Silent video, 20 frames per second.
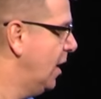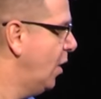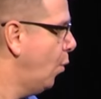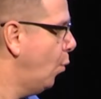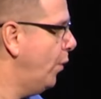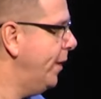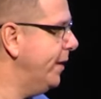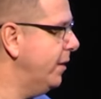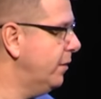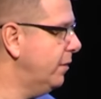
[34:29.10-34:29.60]

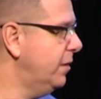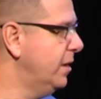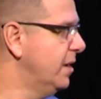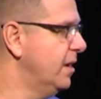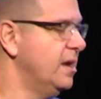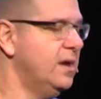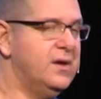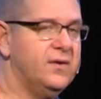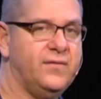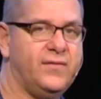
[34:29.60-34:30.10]
will
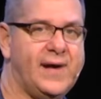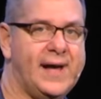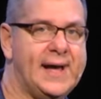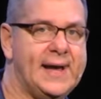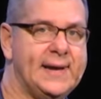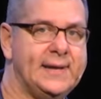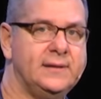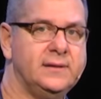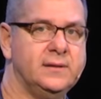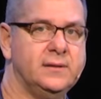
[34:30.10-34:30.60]

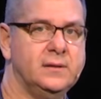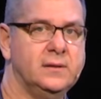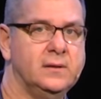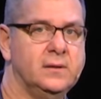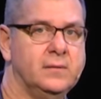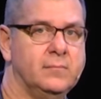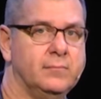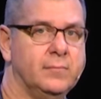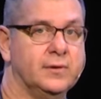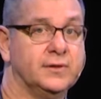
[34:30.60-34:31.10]
find
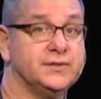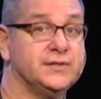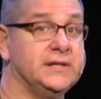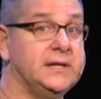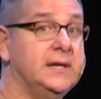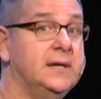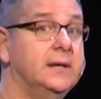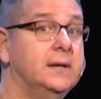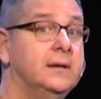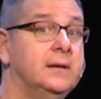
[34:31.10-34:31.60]

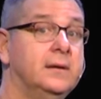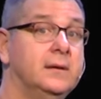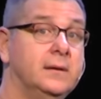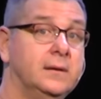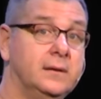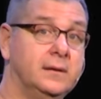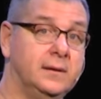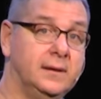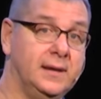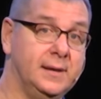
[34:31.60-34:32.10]
mercy.
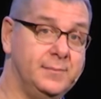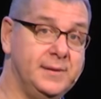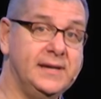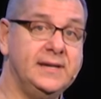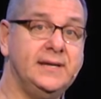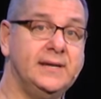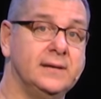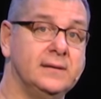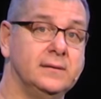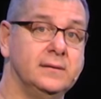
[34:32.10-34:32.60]

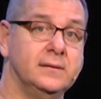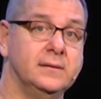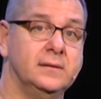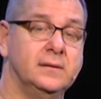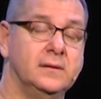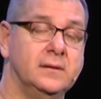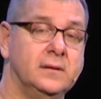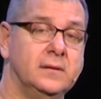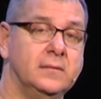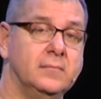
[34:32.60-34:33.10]
Immediate
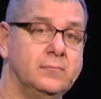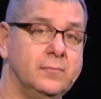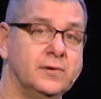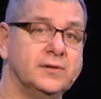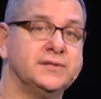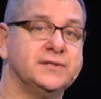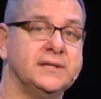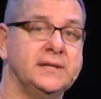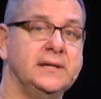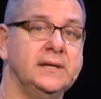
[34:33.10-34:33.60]

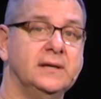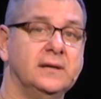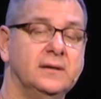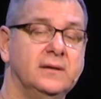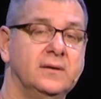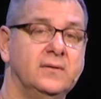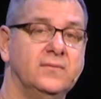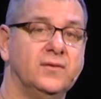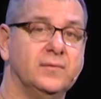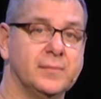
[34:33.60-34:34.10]
mercy
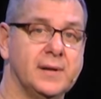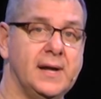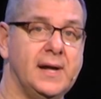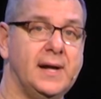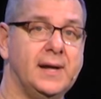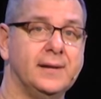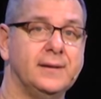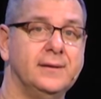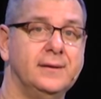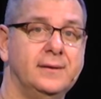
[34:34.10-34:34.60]
from
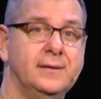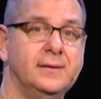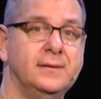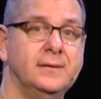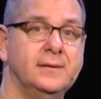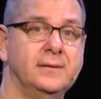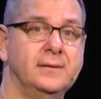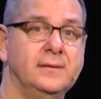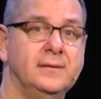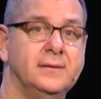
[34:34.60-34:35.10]
God.
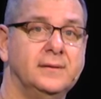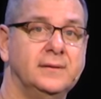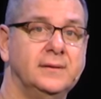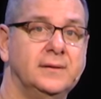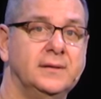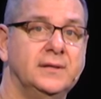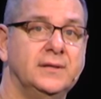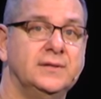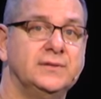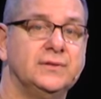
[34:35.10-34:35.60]

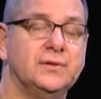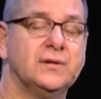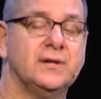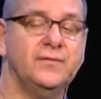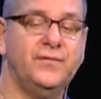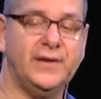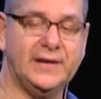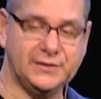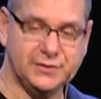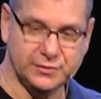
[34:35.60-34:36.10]
So
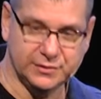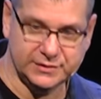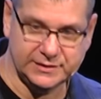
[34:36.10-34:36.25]
confess your